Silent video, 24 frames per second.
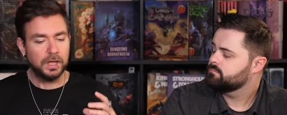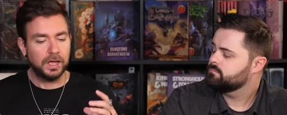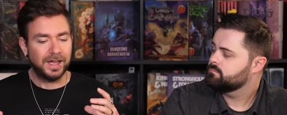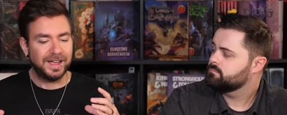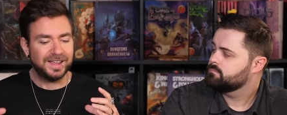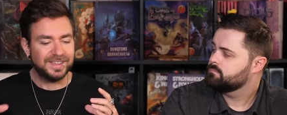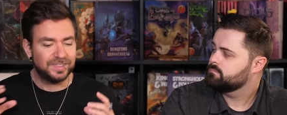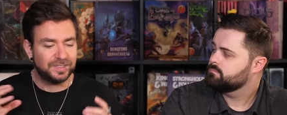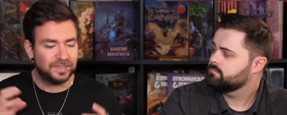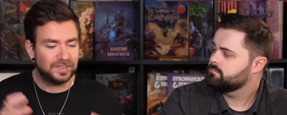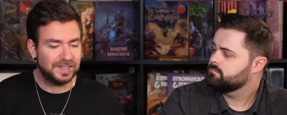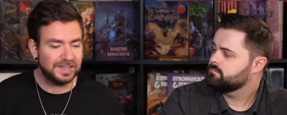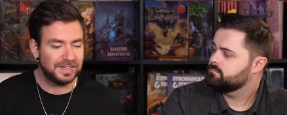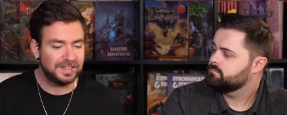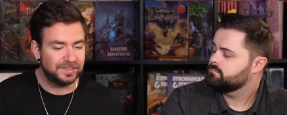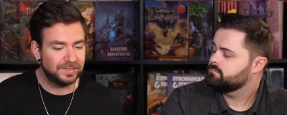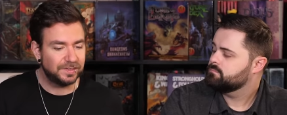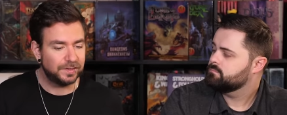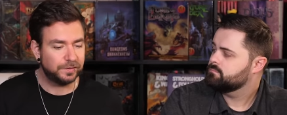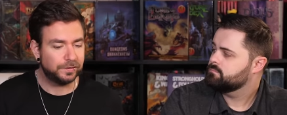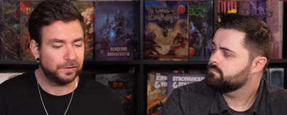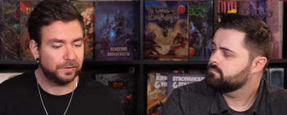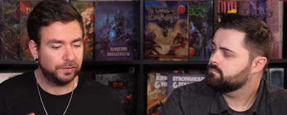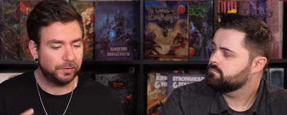Speaker 1: I think
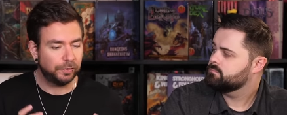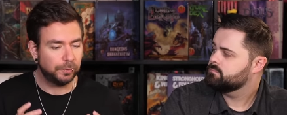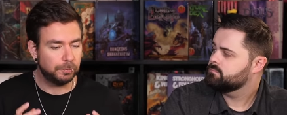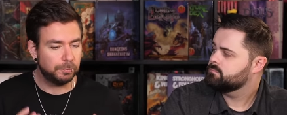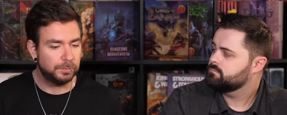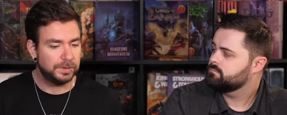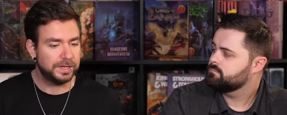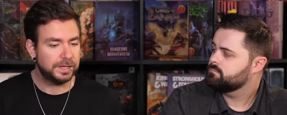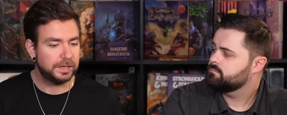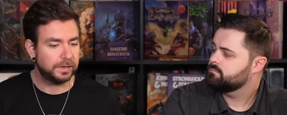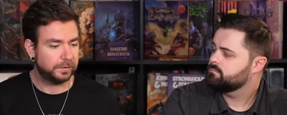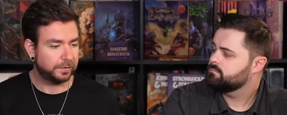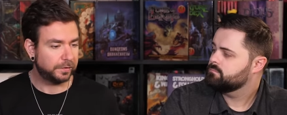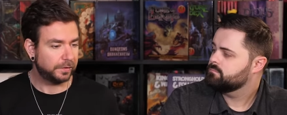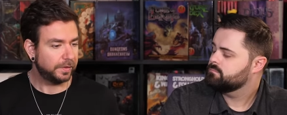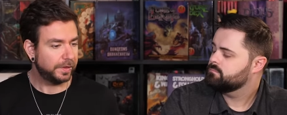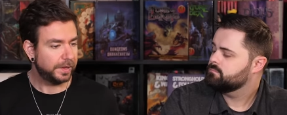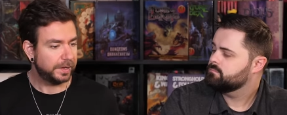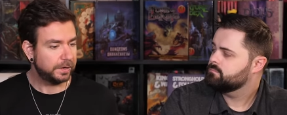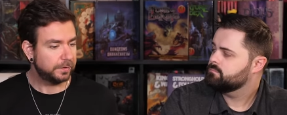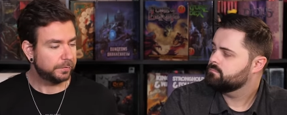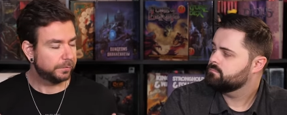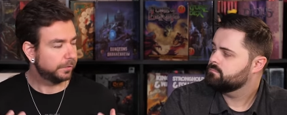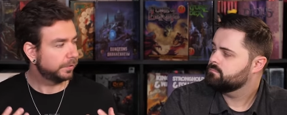this is the weakest
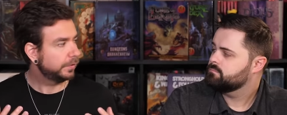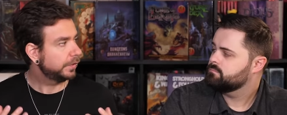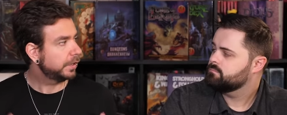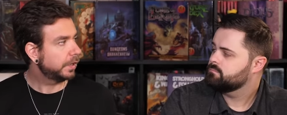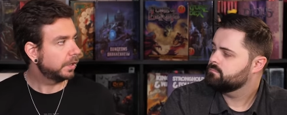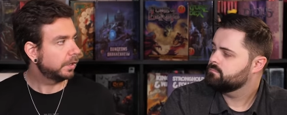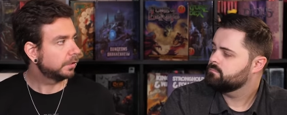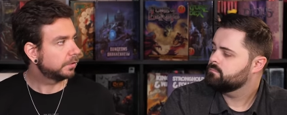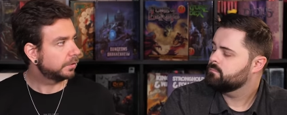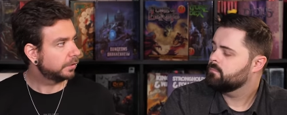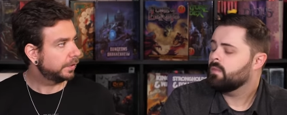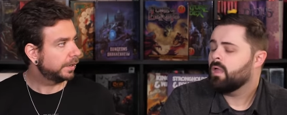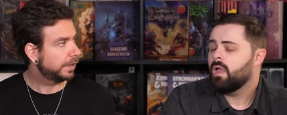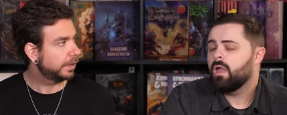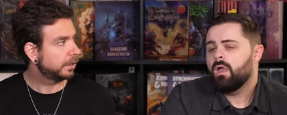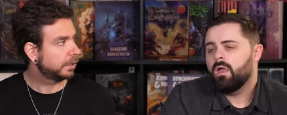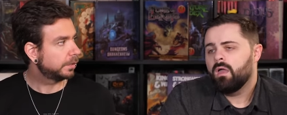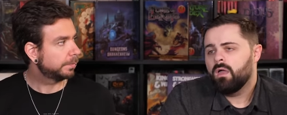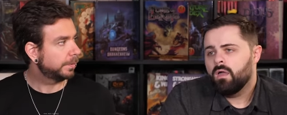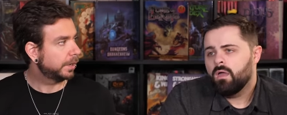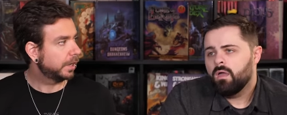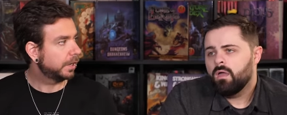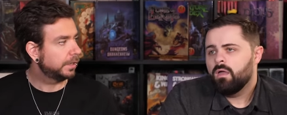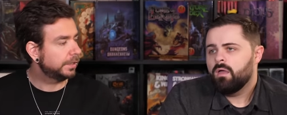link for the all
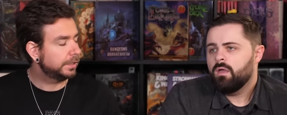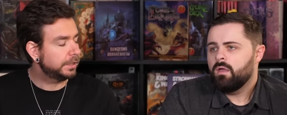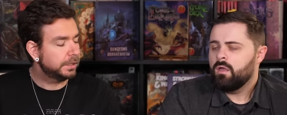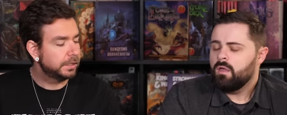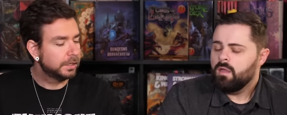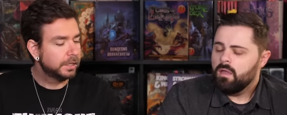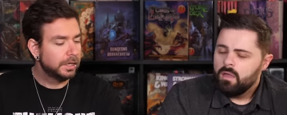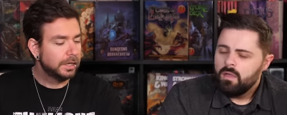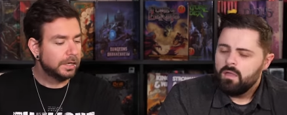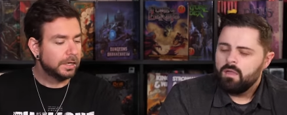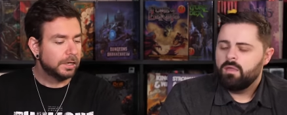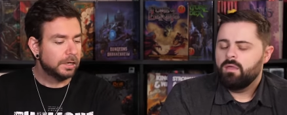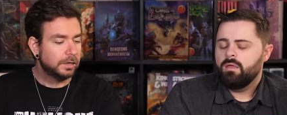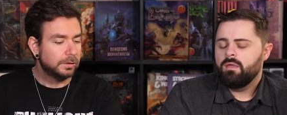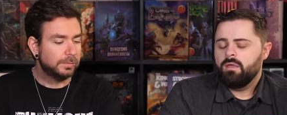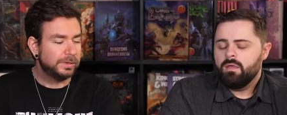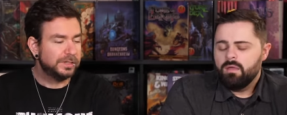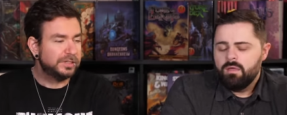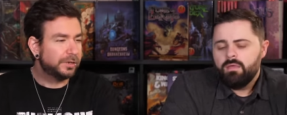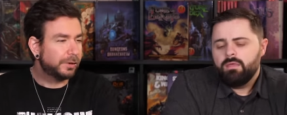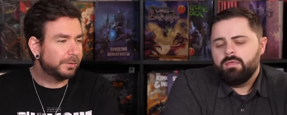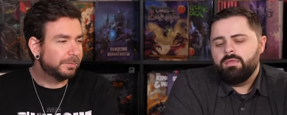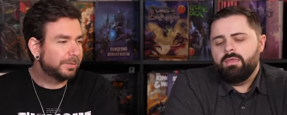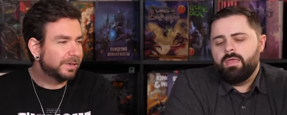cleric party. We
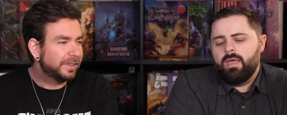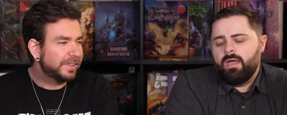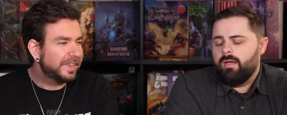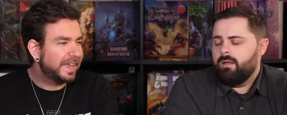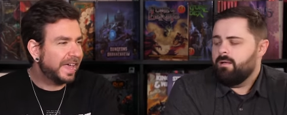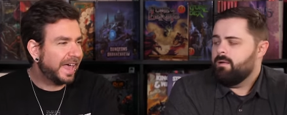don't really